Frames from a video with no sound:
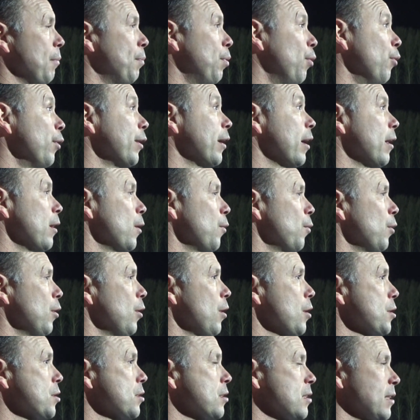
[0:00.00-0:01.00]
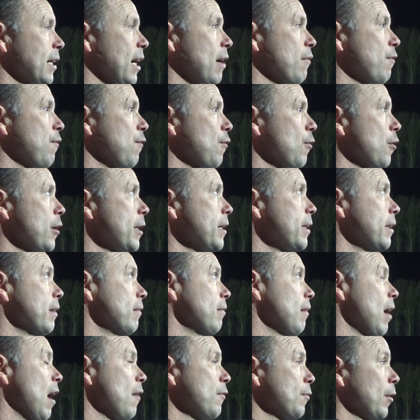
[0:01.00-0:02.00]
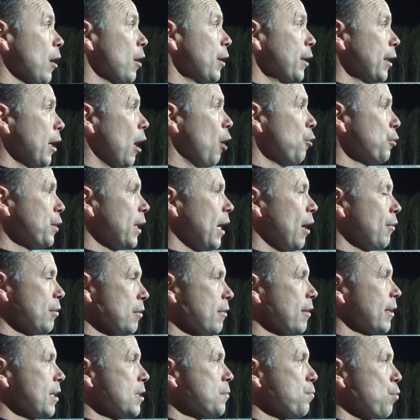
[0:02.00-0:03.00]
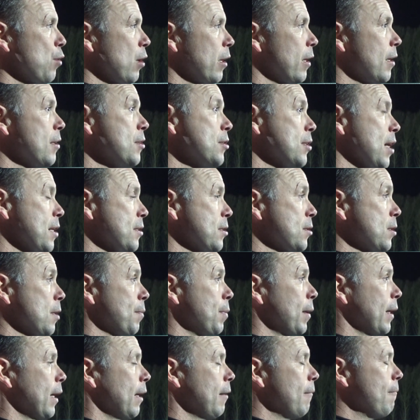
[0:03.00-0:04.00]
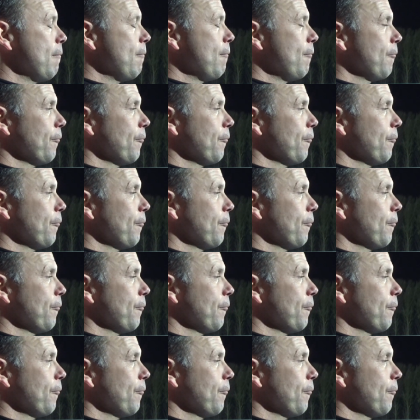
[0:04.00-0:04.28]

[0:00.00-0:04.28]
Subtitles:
A point at the worst to get three after going a goal down, I think it's brilliant and sets us up again.